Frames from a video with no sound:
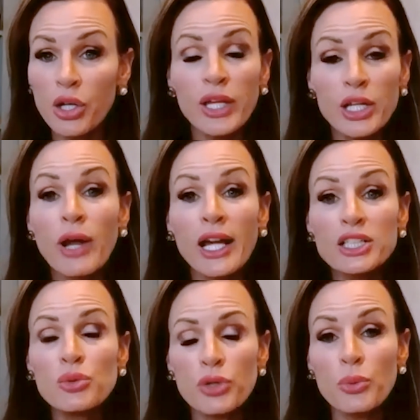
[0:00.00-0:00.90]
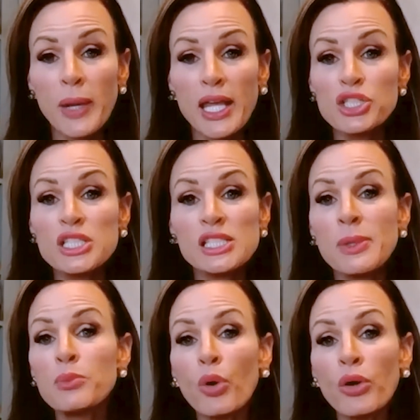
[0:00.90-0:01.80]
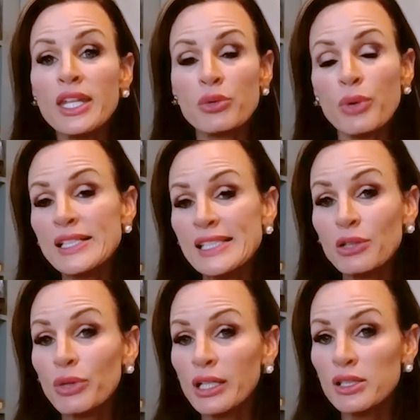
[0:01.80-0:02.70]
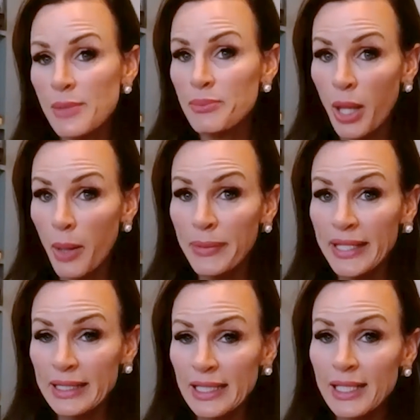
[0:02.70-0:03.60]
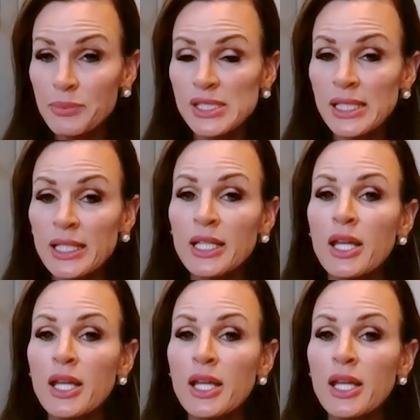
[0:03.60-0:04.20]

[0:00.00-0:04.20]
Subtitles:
interaction with your patients be more than erasing wrinkles and plumped lips.